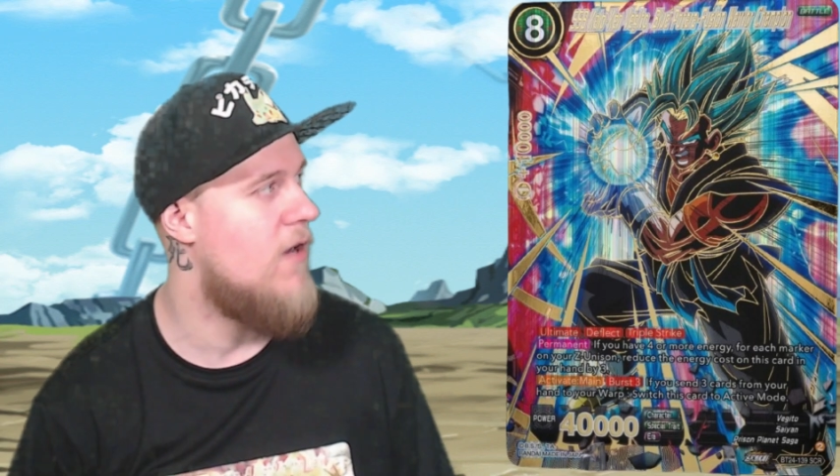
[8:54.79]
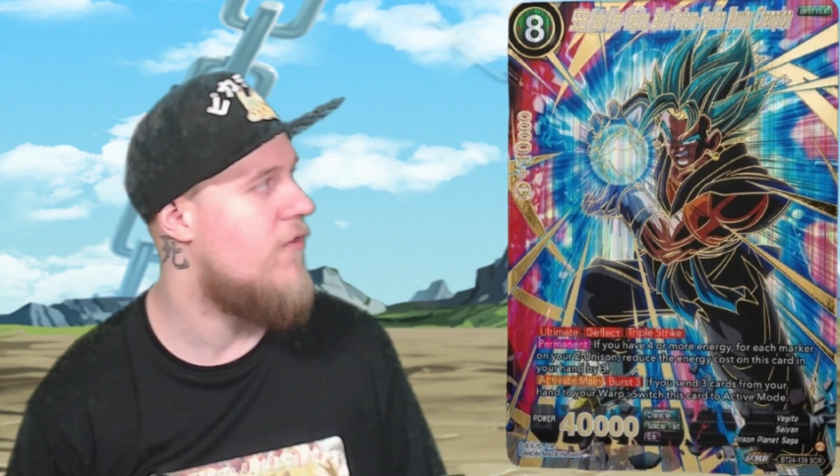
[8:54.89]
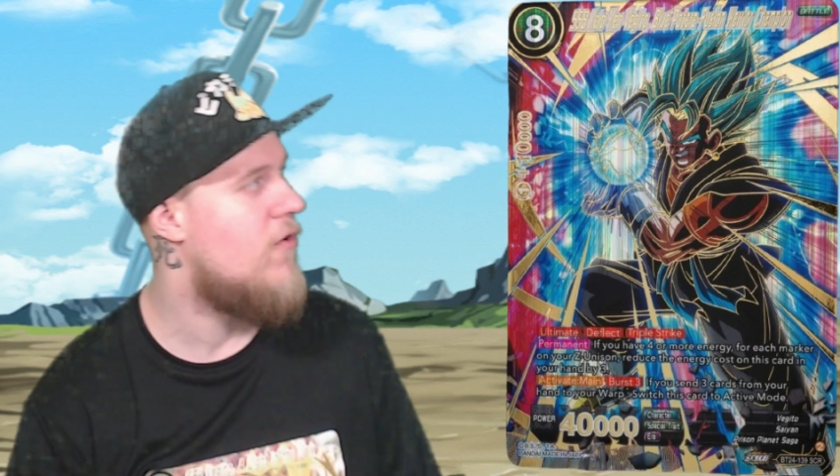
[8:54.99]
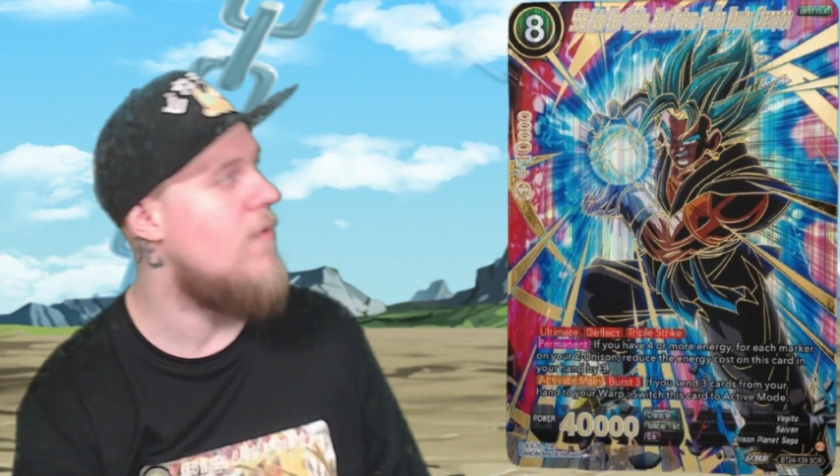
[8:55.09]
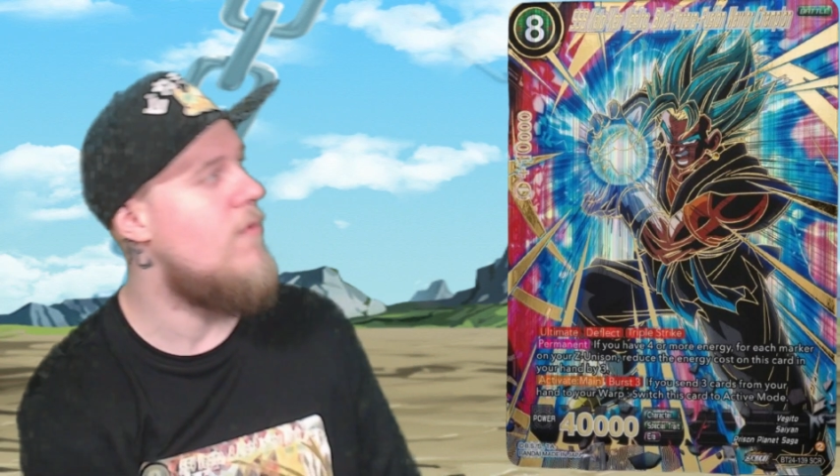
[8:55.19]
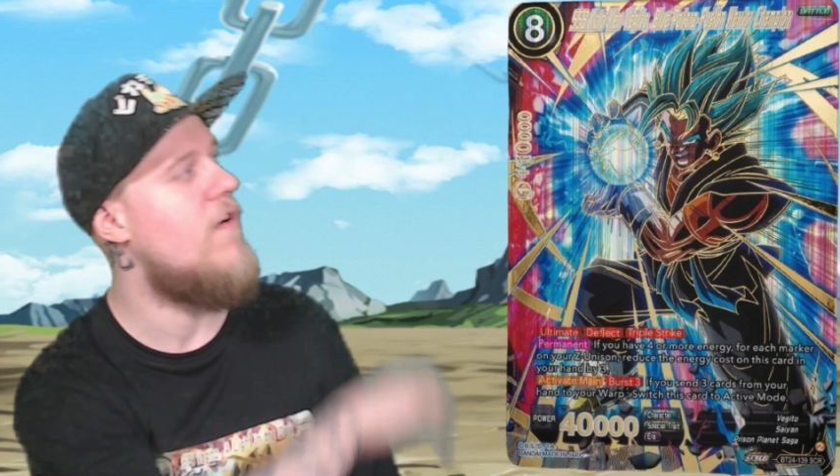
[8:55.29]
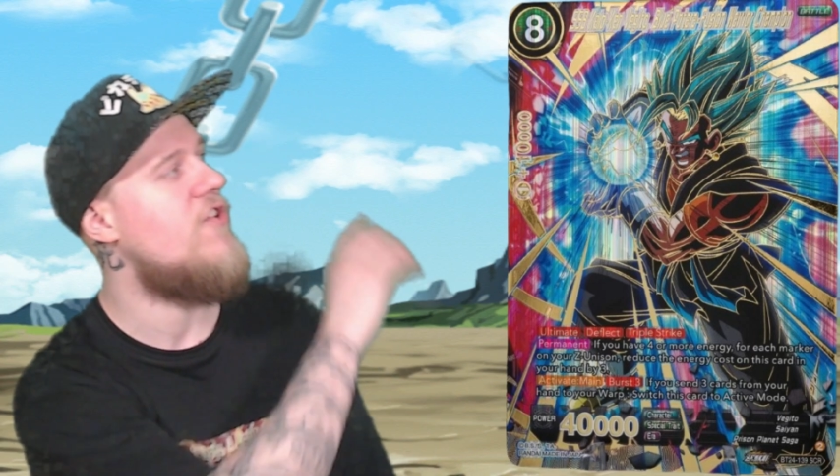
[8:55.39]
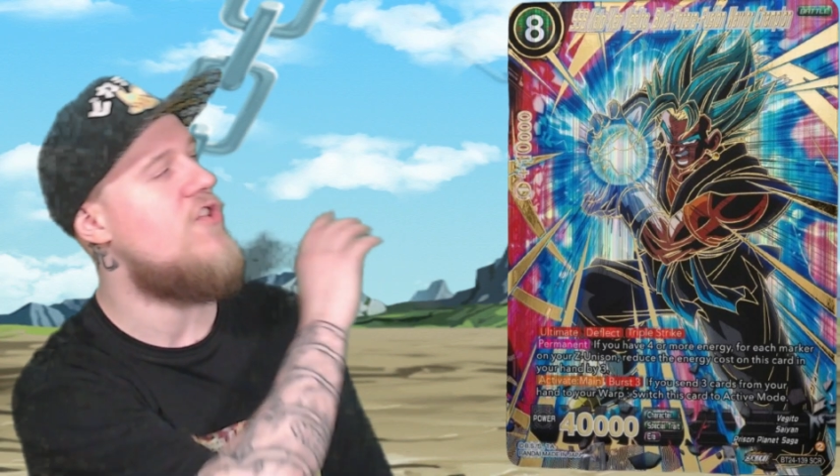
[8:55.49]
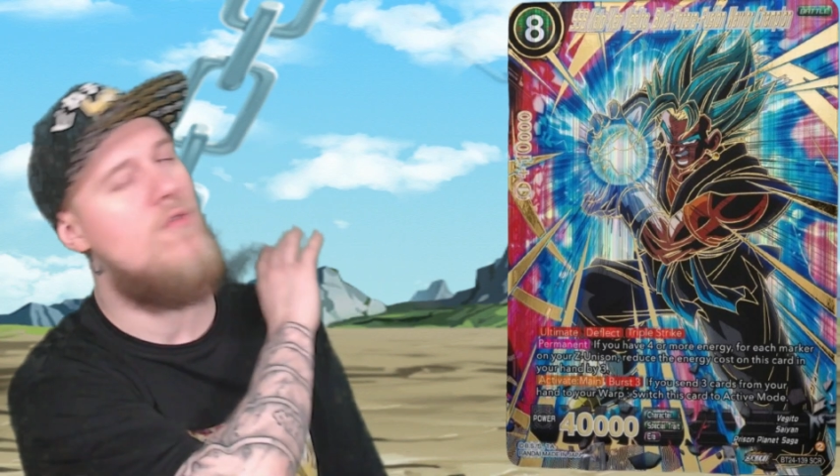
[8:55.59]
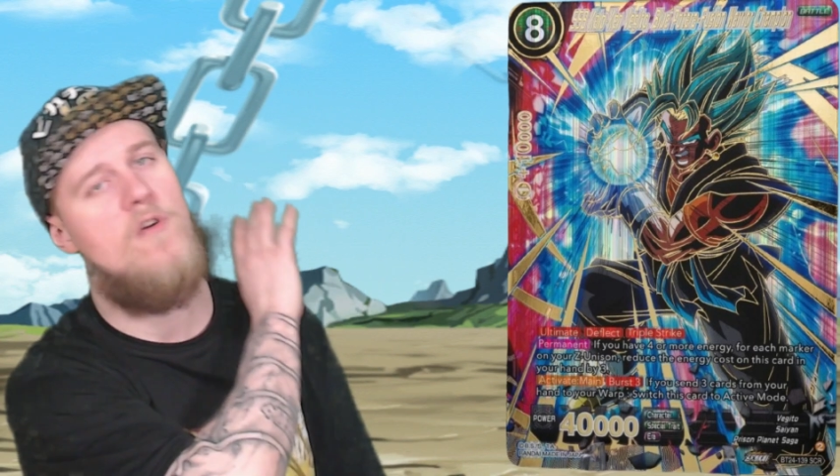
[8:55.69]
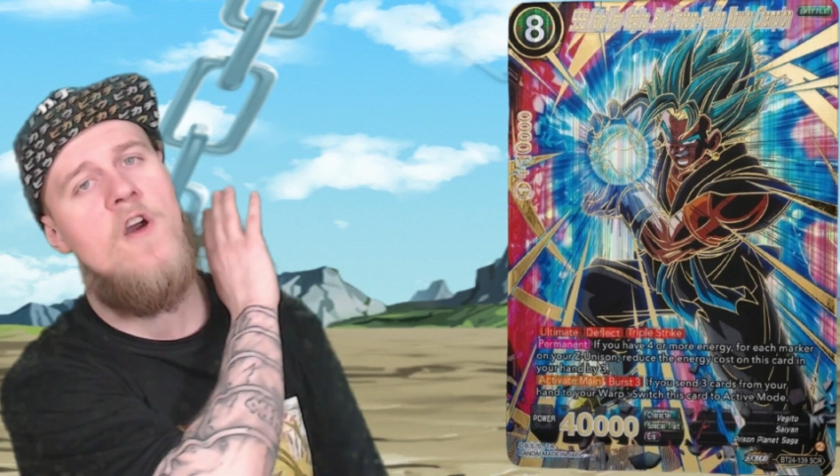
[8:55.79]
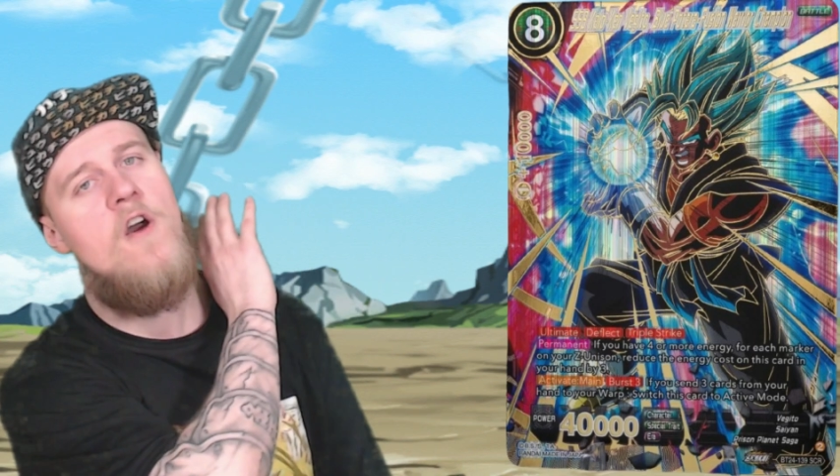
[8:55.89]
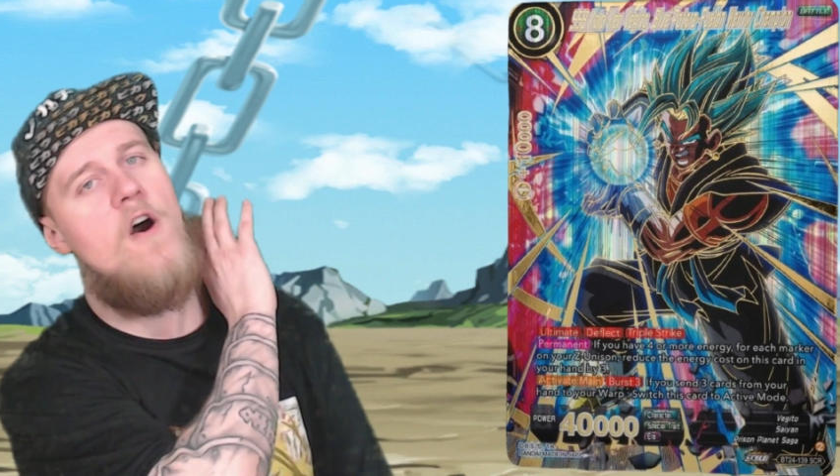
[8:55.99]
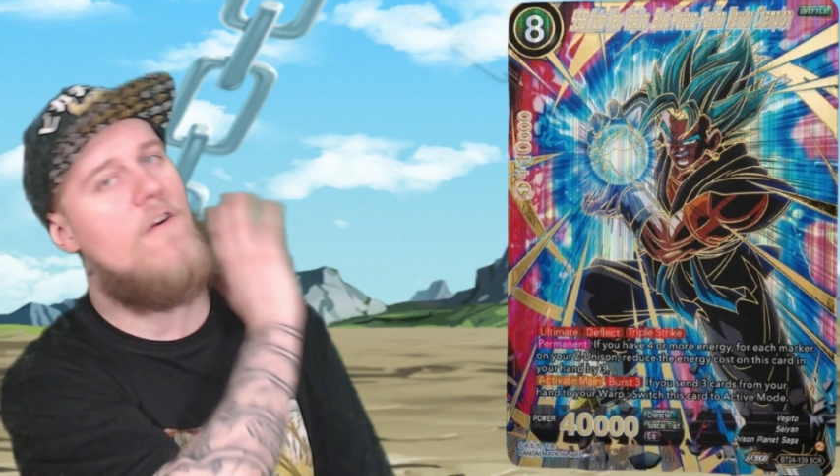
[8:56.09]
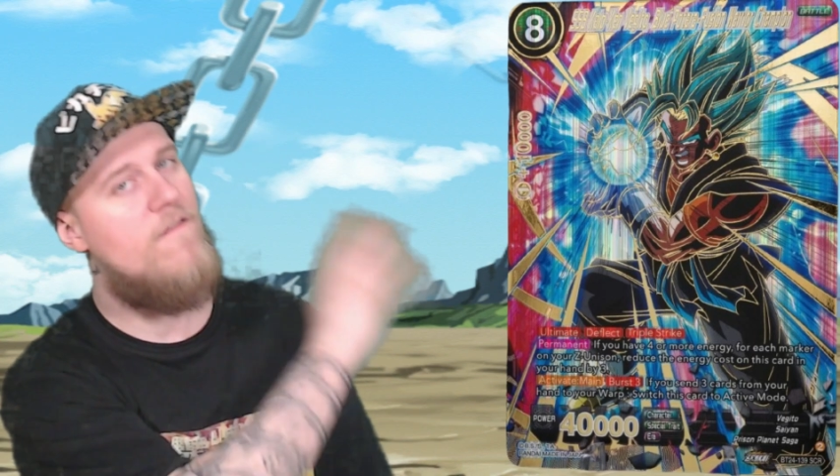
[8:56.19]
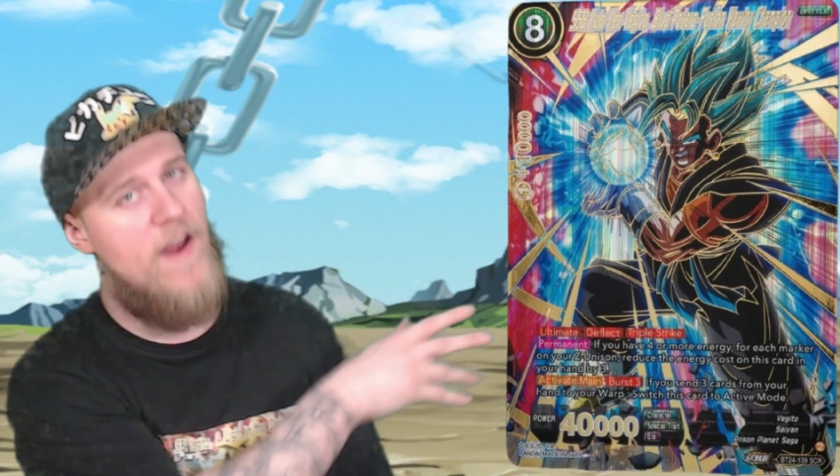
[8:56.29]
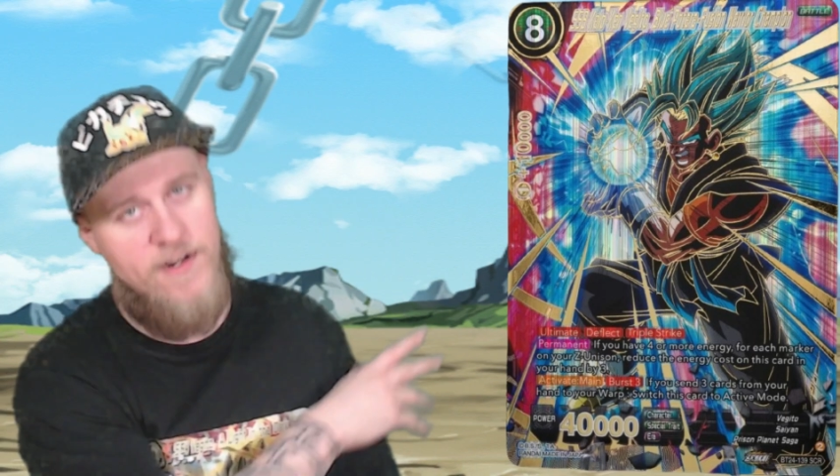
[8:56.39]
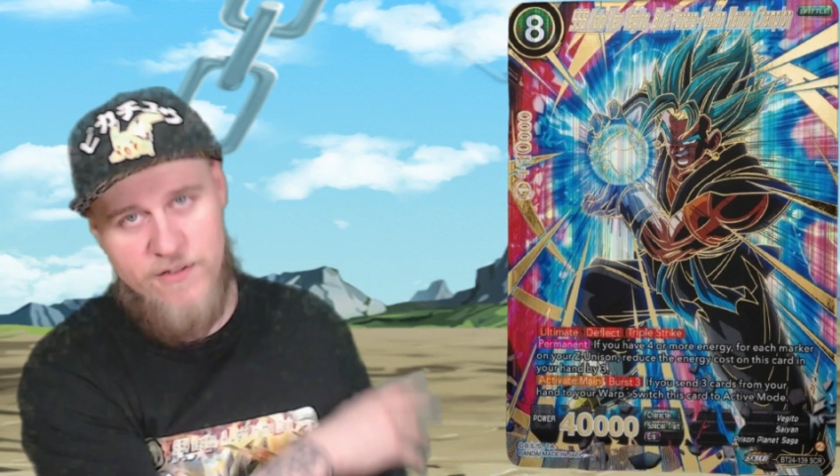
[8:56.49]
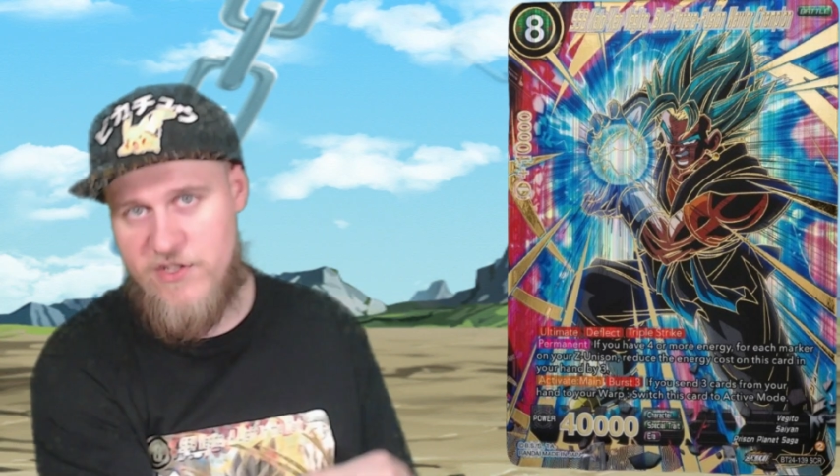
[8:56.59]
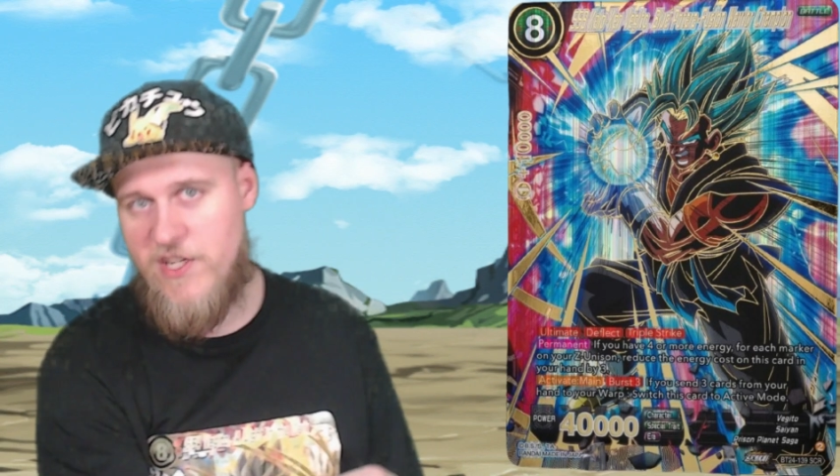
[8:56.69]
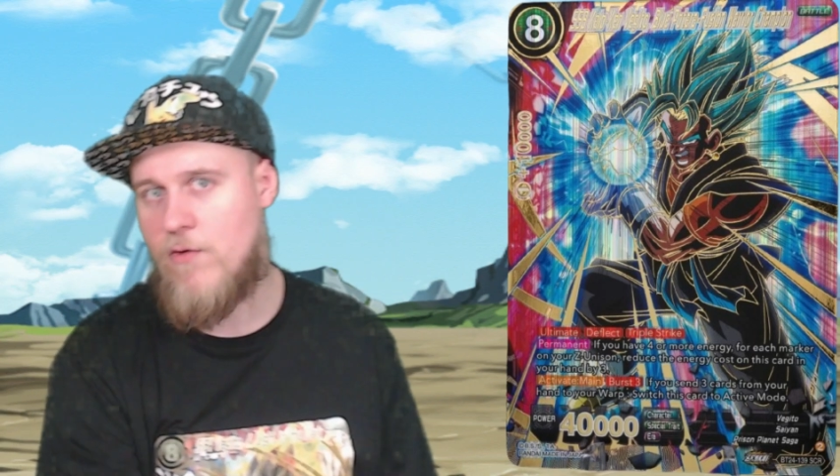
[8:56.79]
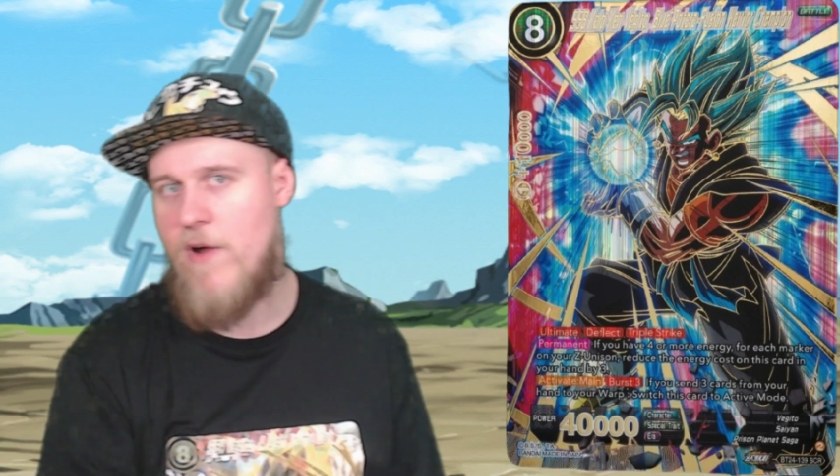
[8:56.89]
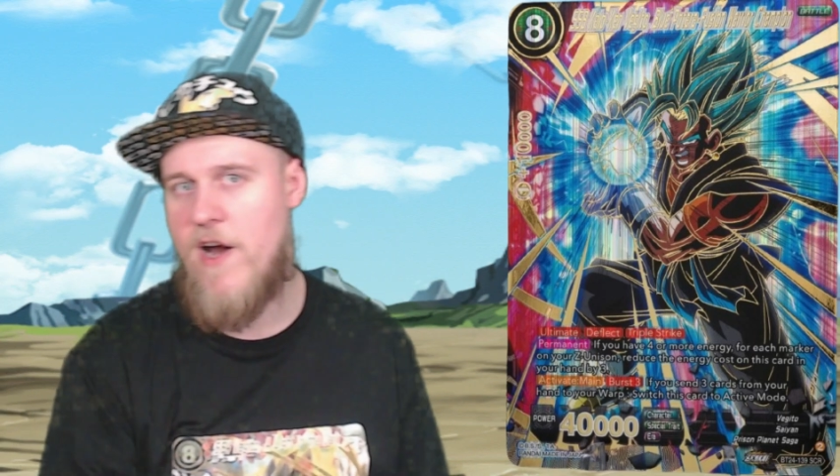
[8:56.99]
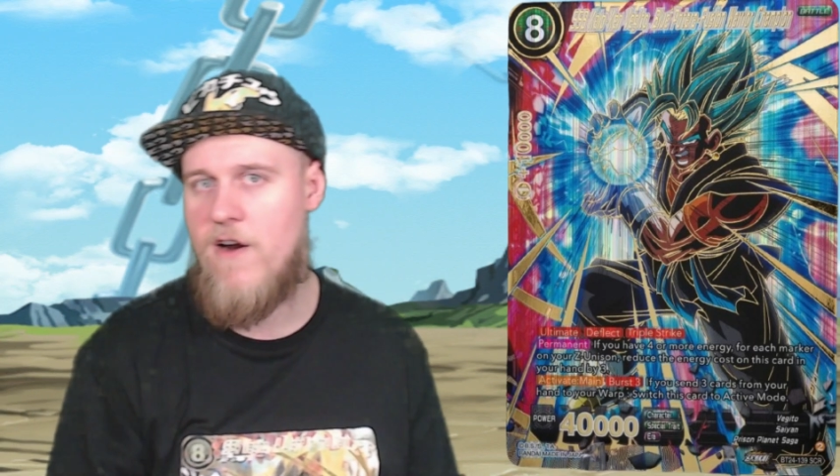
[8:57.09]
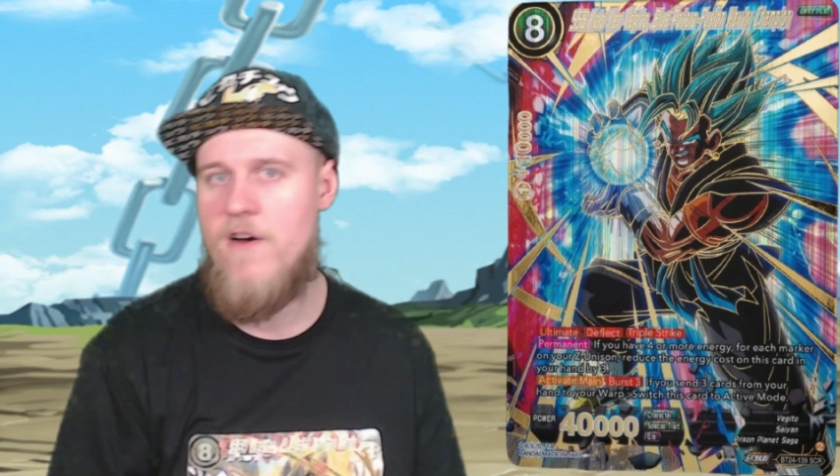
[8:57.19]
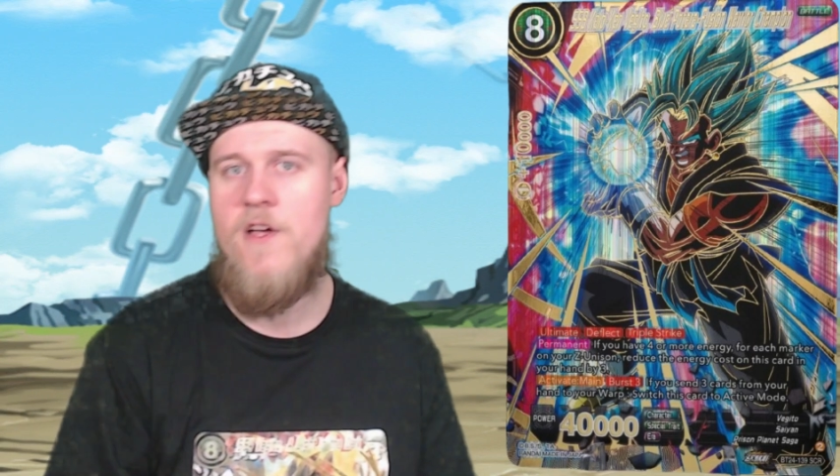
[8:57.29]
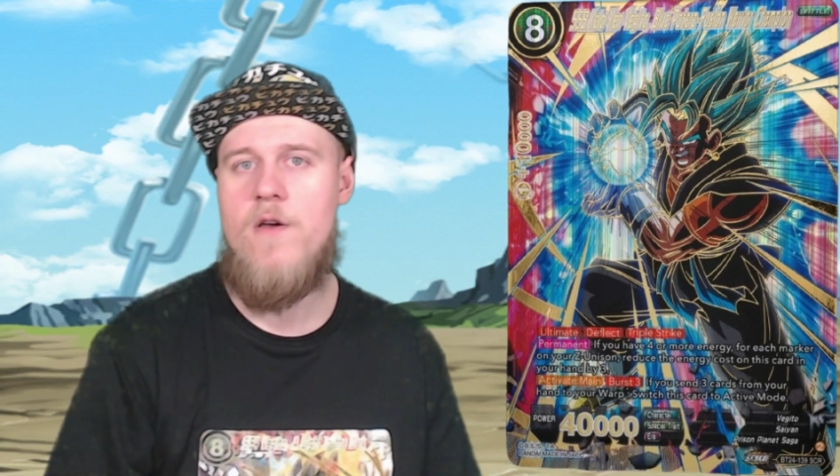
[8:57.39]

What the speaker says: Let's go and move on to our final secret rare,